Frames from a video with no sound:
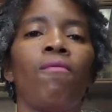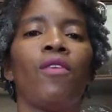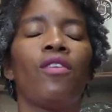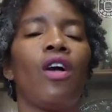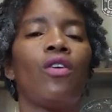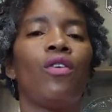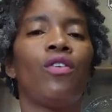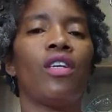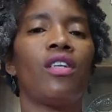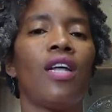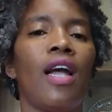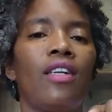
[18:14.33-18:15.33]
So you
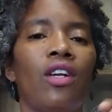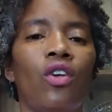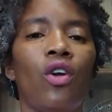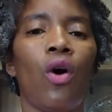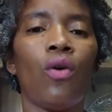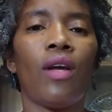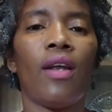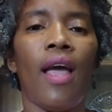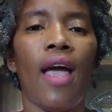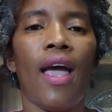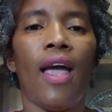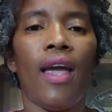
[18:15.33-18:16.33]
just take the yolk of the
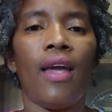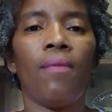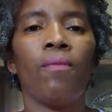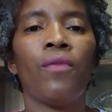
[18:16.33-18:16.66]
egg,